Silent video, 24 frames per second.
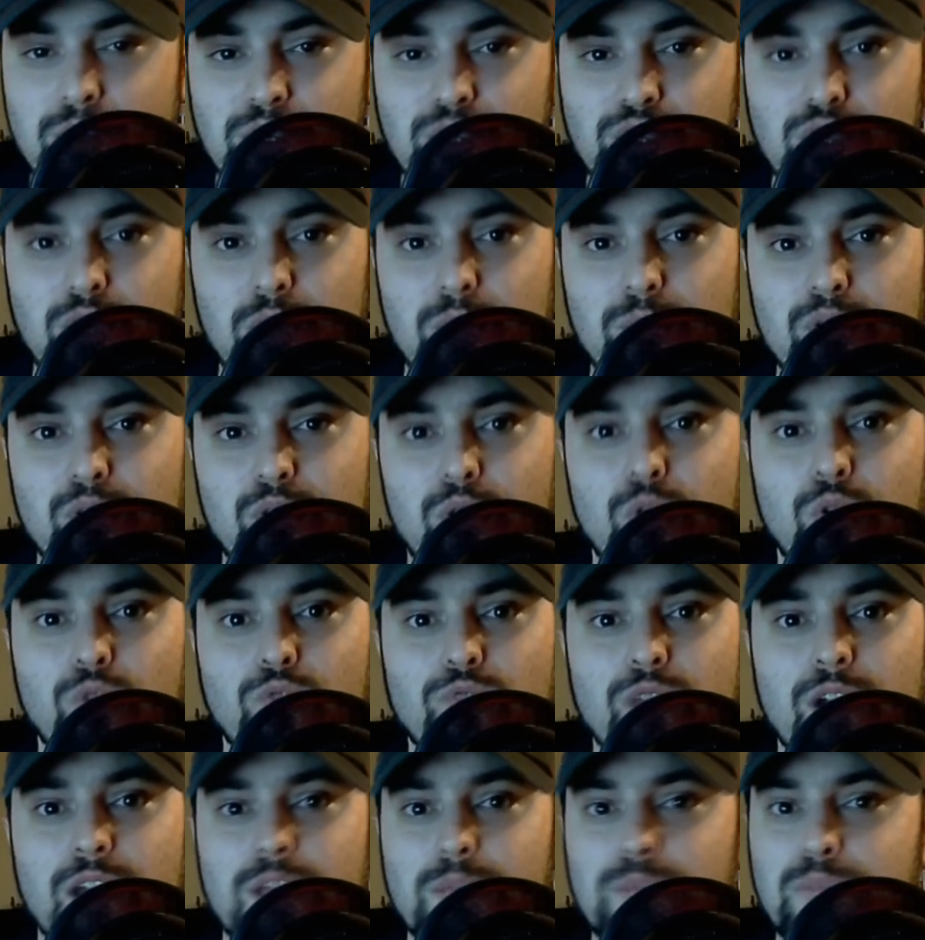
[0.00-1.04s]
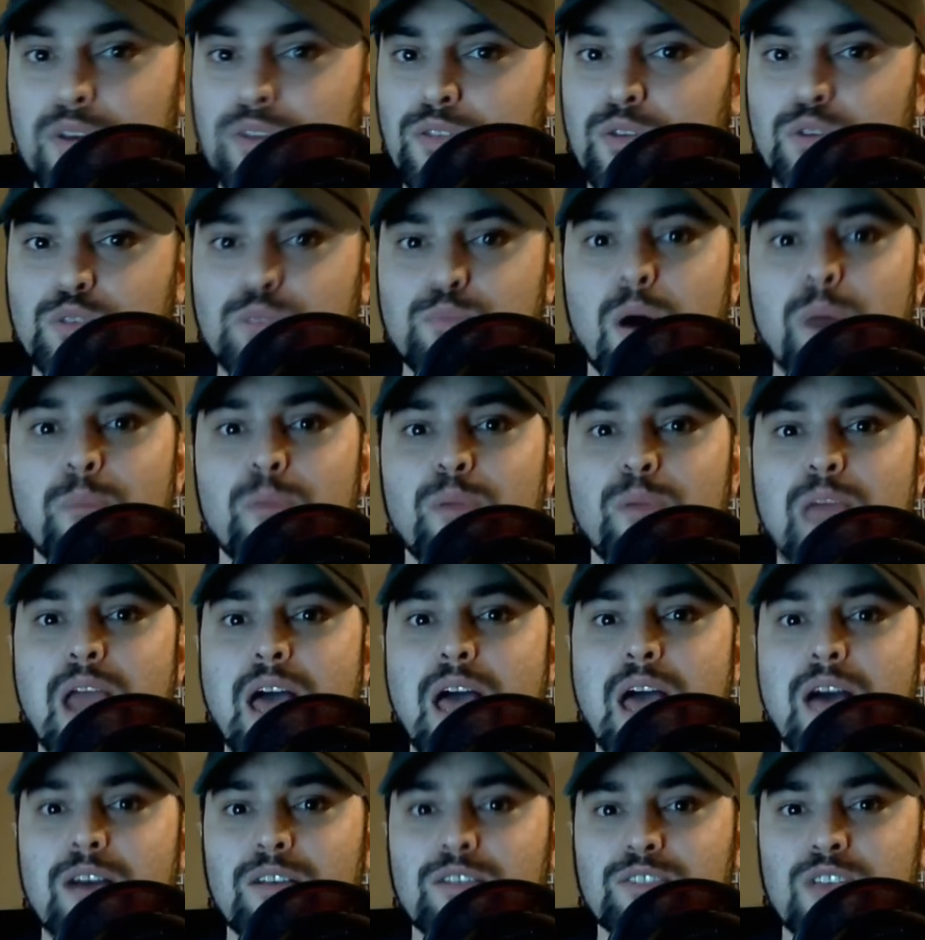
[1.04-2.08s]
summer already, but those pumpkin
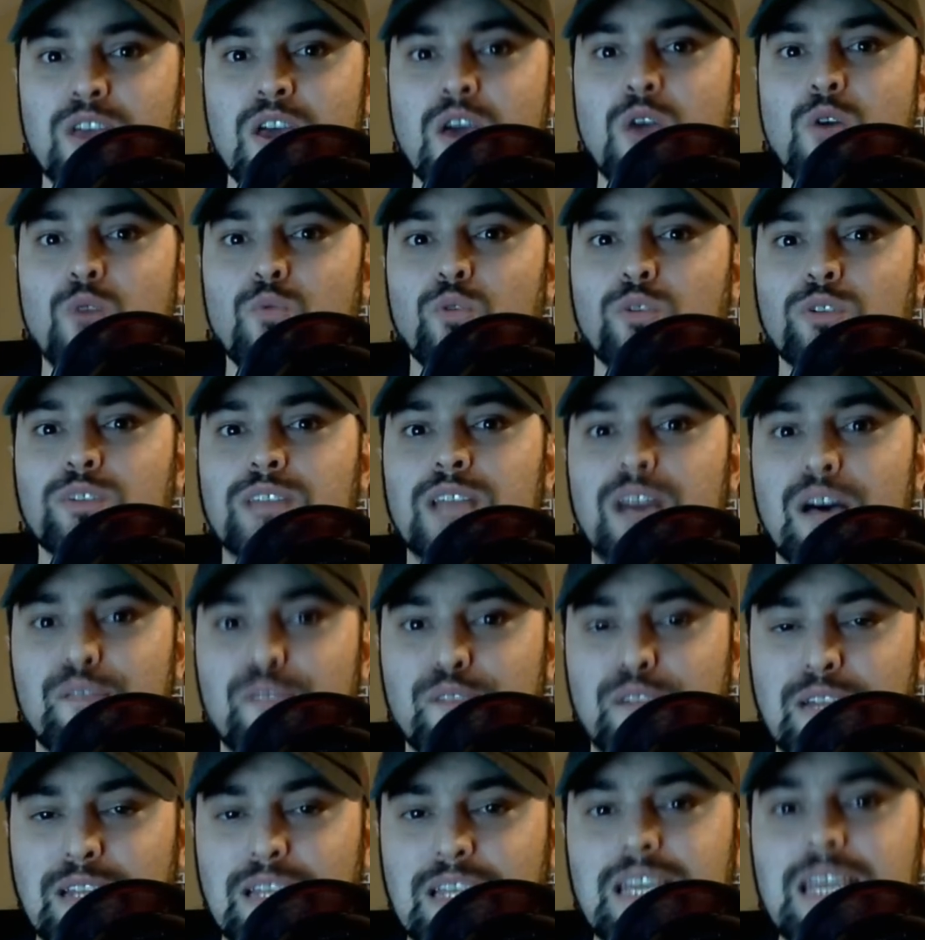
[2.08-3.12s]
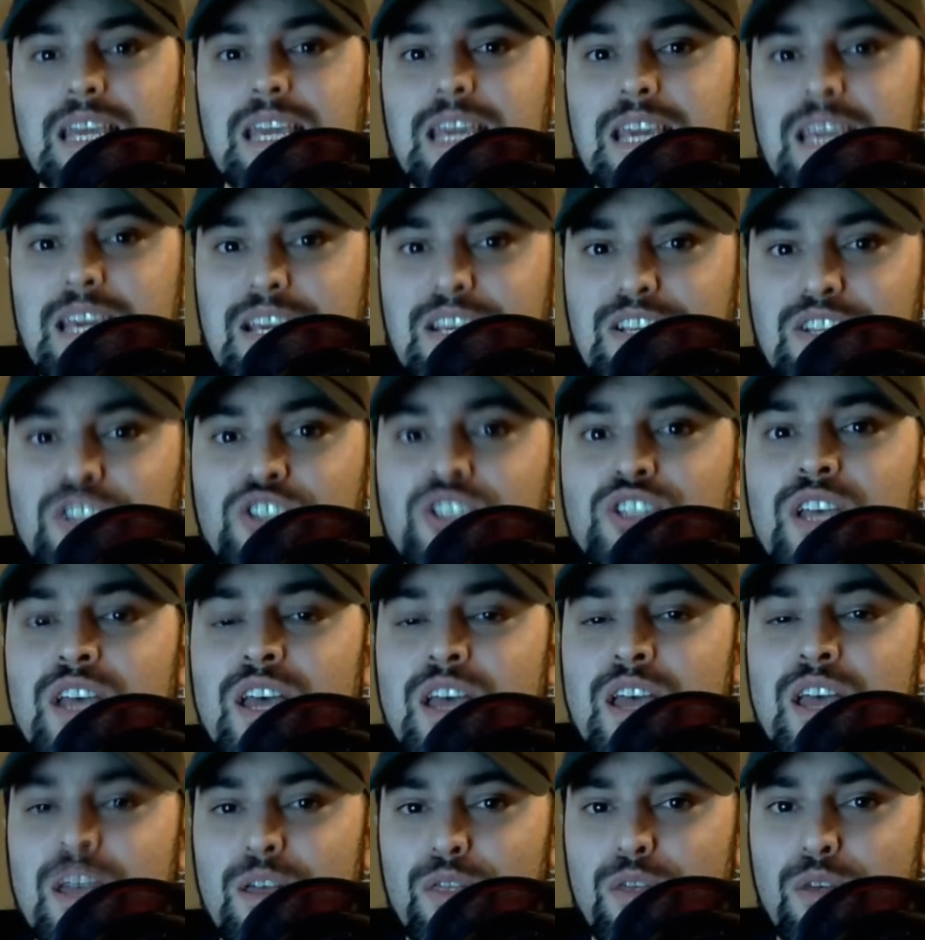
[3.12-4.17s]
ales will definitely ease
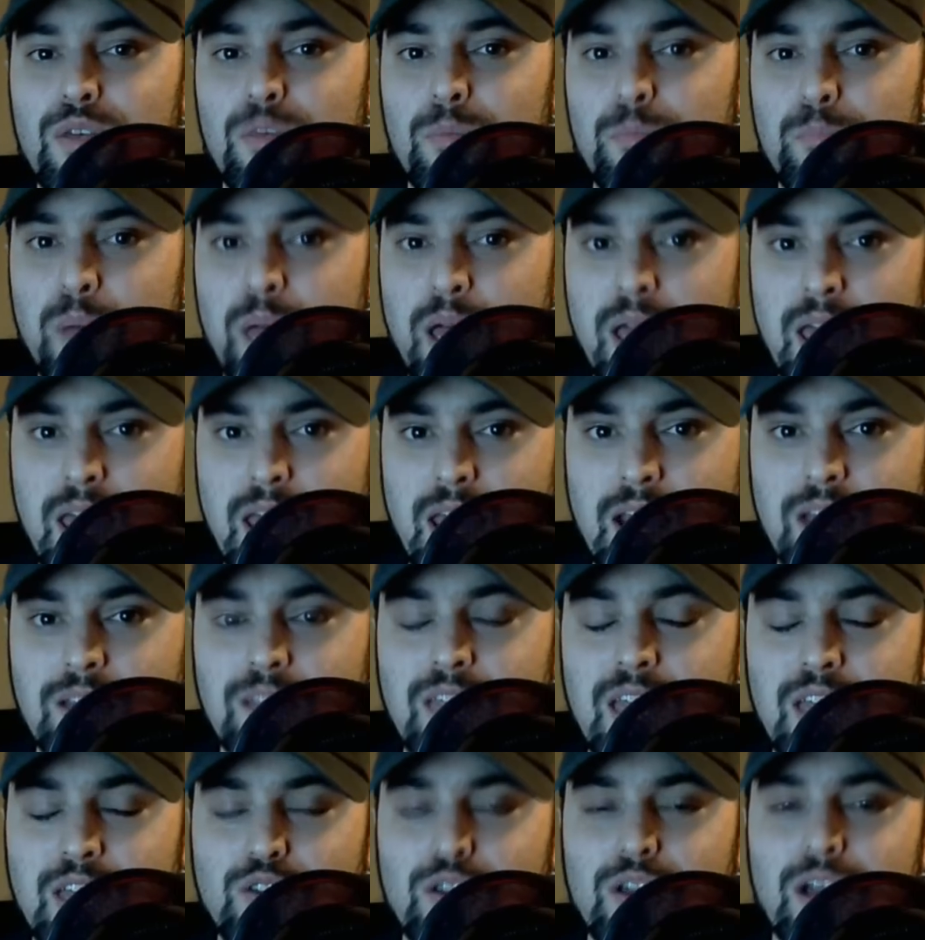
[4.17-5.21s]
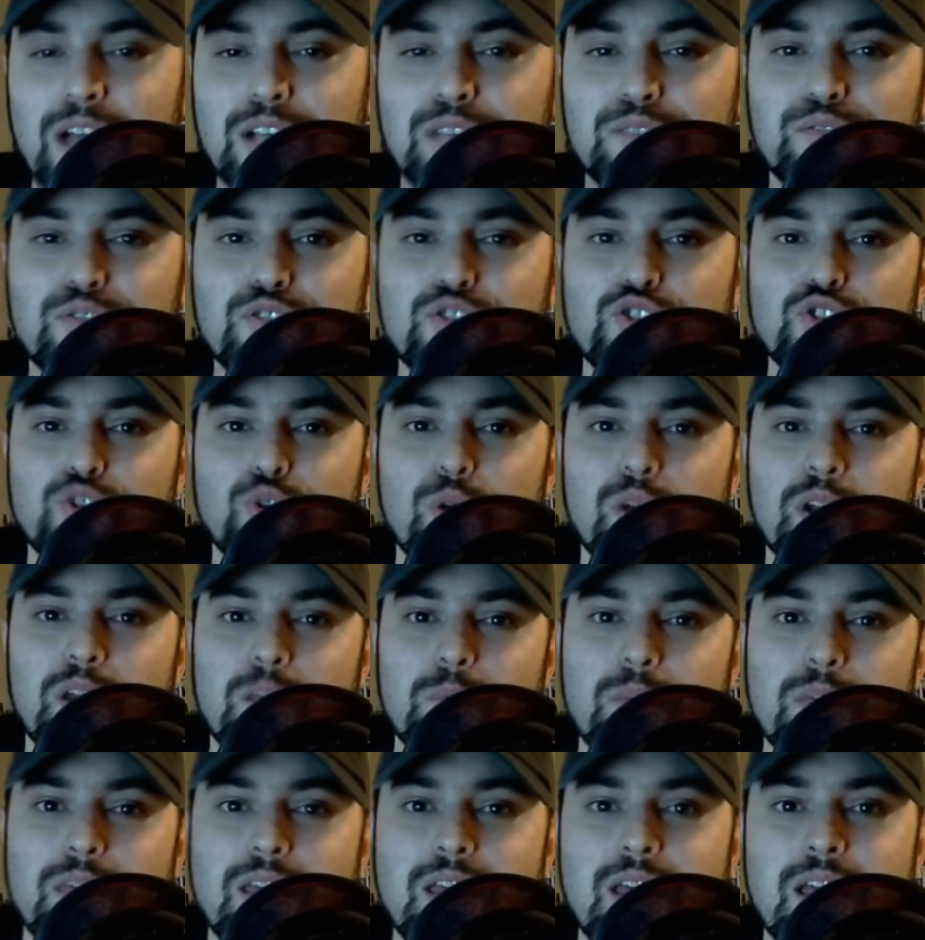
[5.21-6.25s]
the pain. Thank you guys for
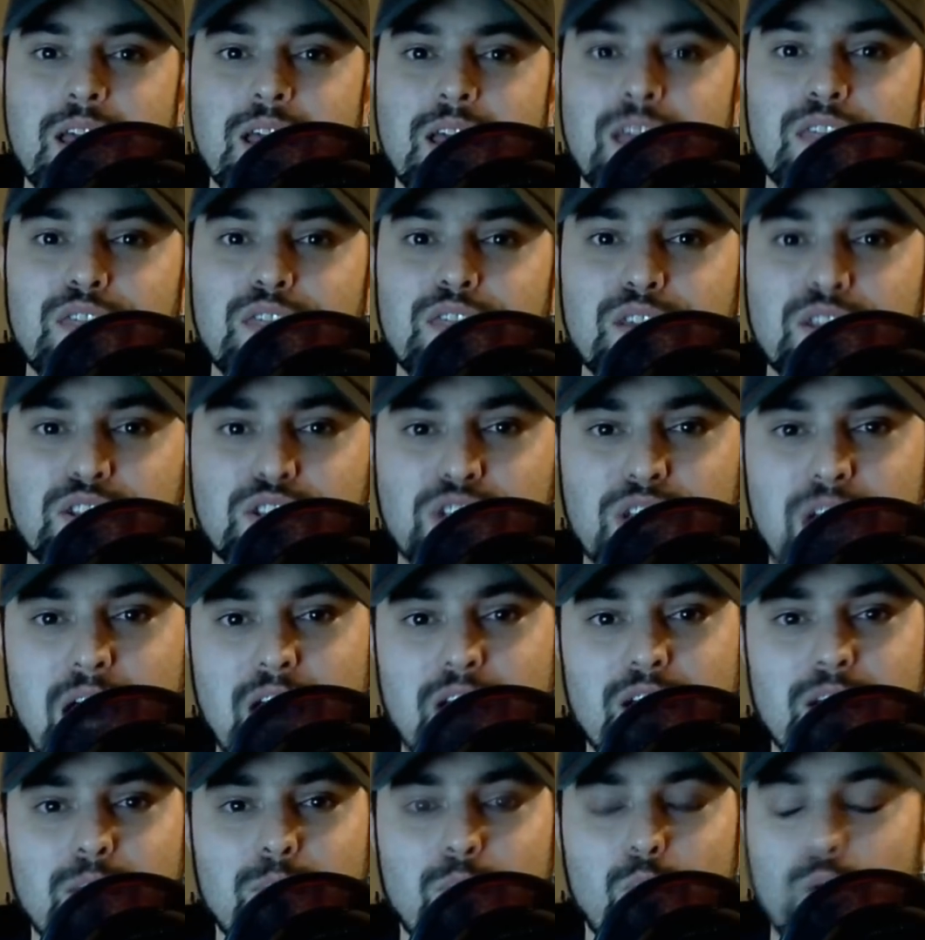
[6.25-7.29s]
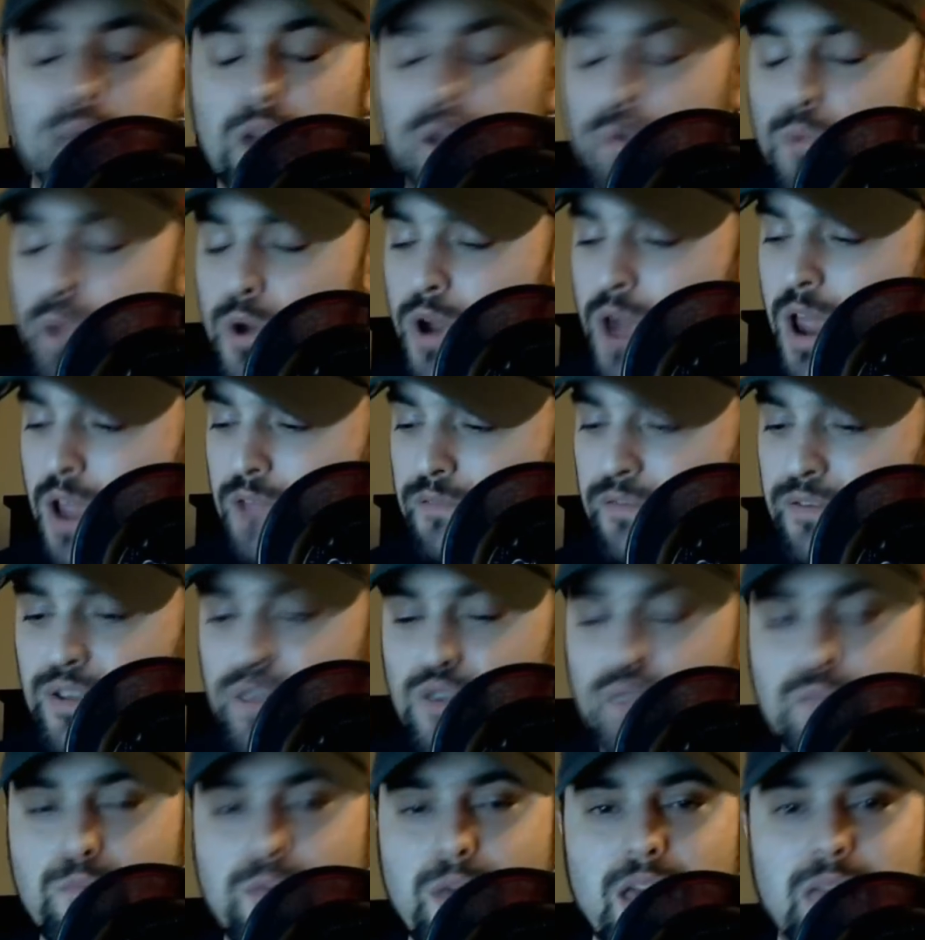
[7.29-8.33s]
joining me this Saturday morning, wherever
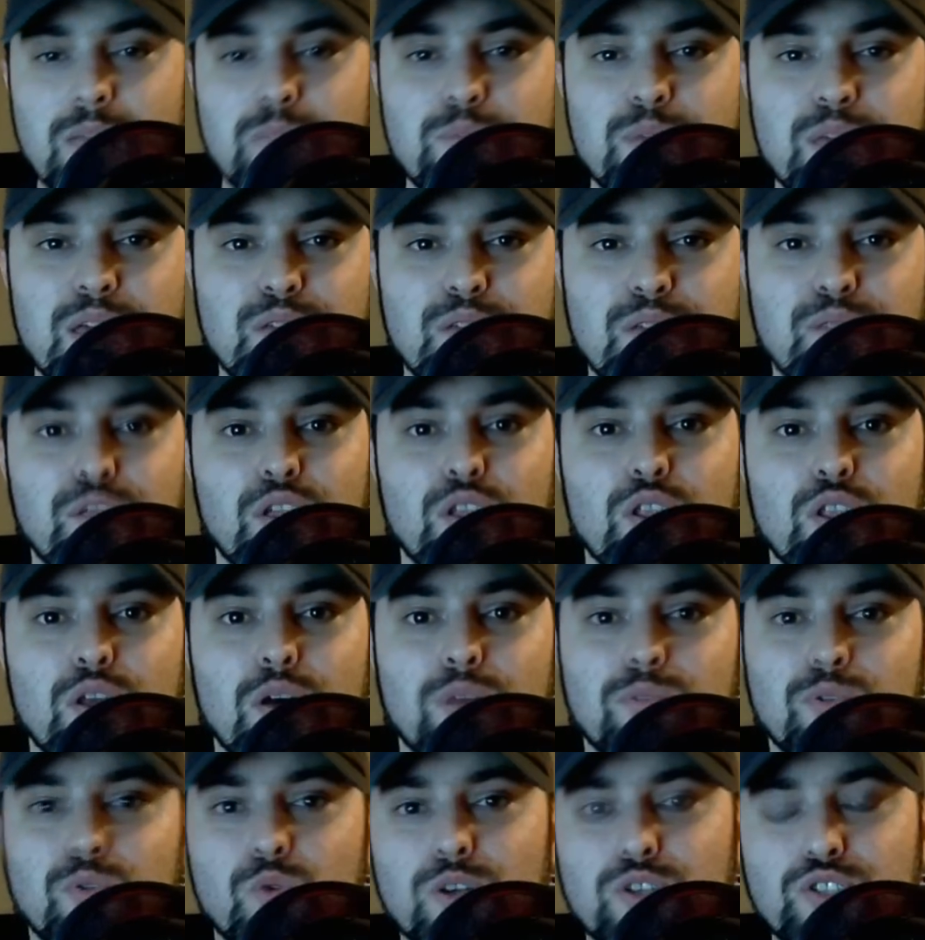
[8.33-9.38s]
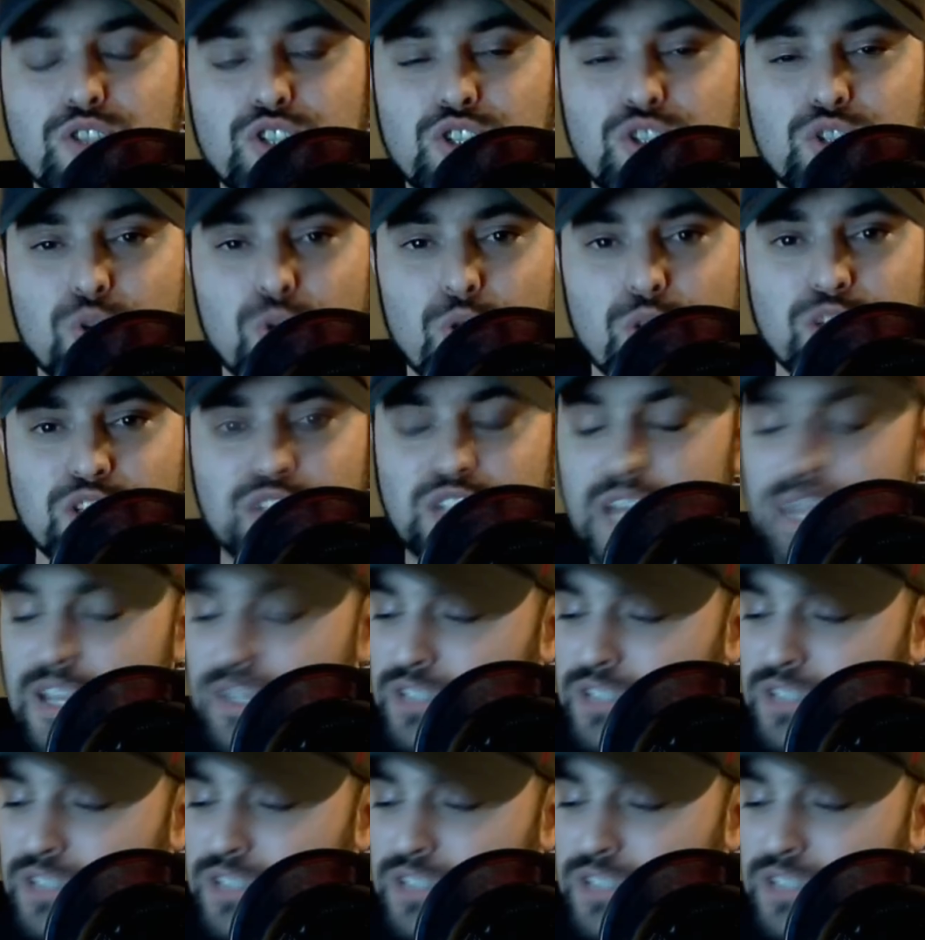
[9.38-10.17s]
you may be, for the number one source in